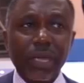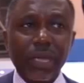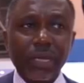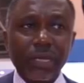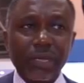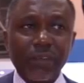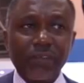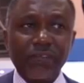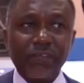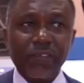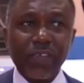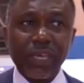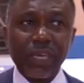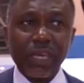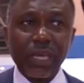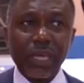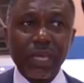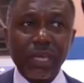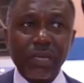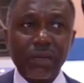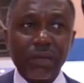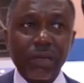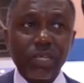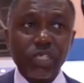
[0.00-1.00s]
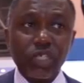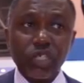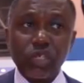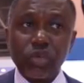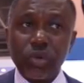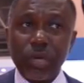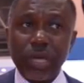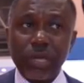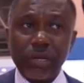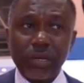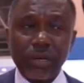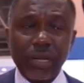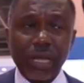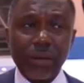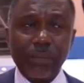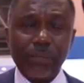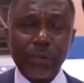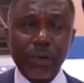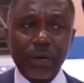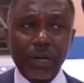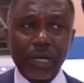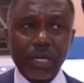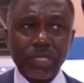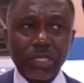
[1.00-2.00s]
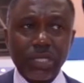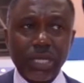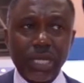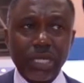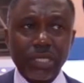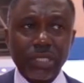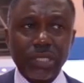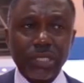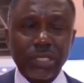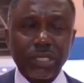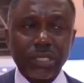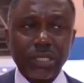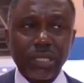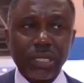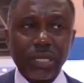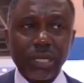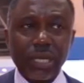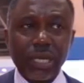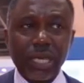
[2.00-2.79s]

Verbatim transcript: and configure and train on our product sets.